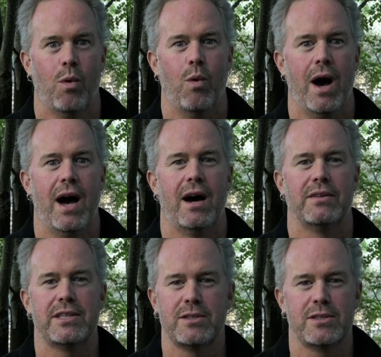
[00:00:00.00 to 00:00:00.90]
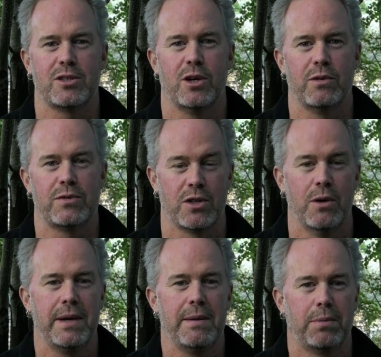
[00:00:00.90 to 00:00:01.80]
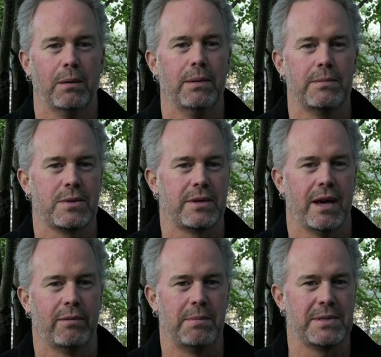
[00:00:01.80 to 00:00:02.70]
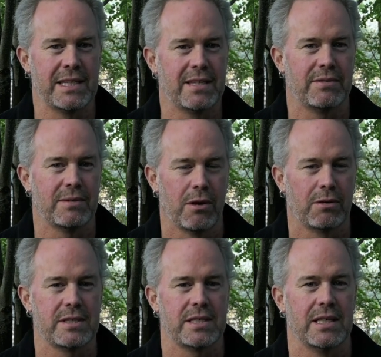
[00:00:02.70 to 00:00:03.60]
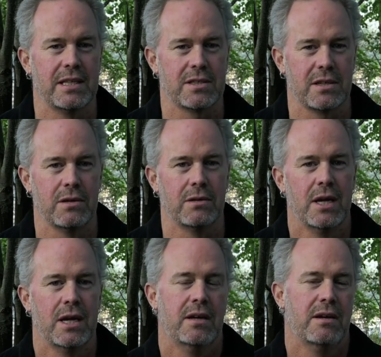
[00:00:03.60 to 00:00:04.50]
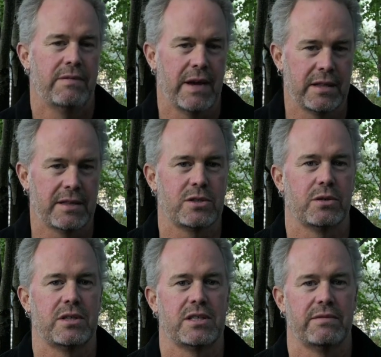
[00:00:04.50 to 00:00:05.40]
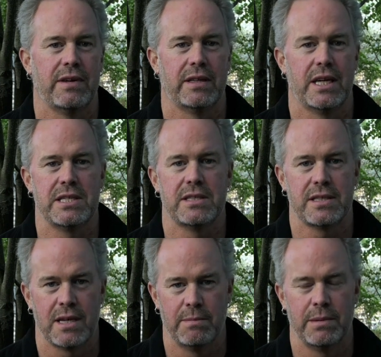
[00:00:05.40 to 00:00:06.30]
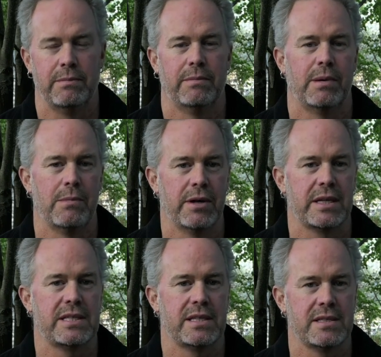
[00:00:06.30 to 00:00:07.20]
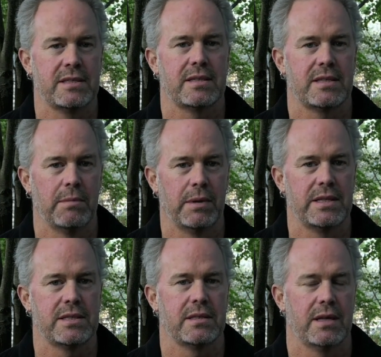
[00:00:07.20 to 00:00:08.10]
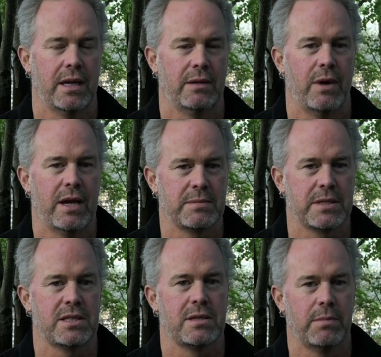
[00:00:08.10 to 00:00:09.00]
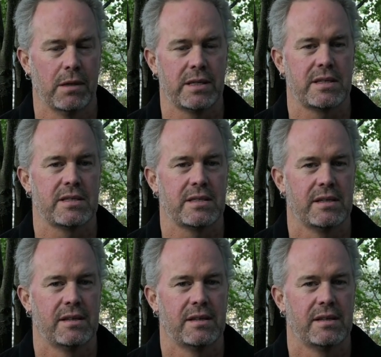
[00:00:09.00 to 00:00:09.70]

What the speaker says: wow, this could solve so many problems with our representative democracy. And so founded the Sortition Foundation and started promoting citizens' assemblies and random selection in politics.